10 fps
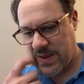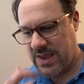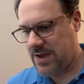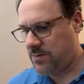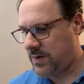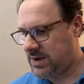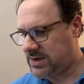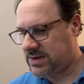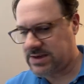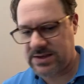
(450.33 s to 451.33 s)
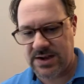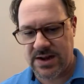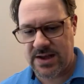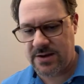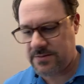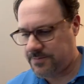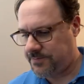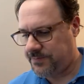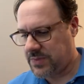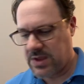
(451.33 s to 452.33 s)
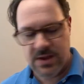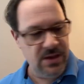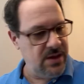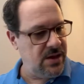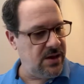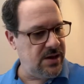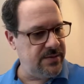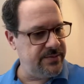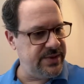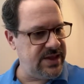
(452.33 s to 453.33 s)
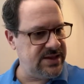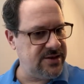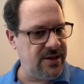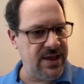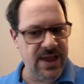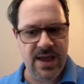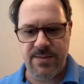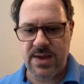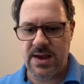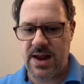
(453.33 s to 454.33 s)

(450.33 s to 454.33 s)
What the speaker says: Can't wait to test that out. But that's all that came in.